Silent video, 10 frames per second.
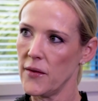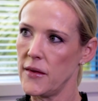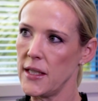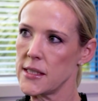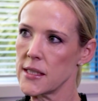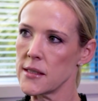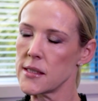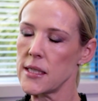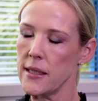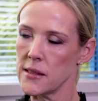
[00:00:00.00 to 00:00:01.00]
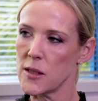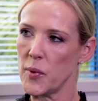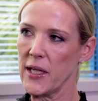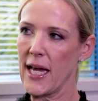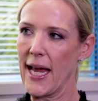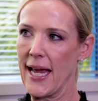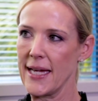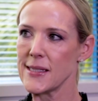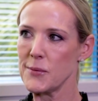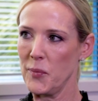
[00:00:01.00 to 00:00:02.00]
there didn't tend to be
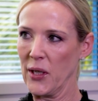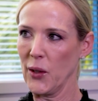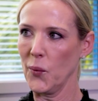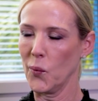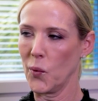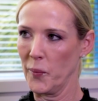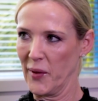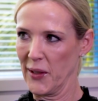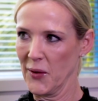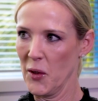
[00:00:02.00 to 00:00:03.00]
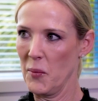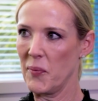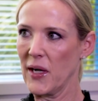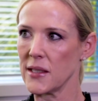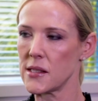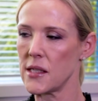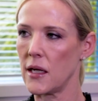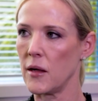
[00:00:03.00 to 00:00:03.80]
as many women, but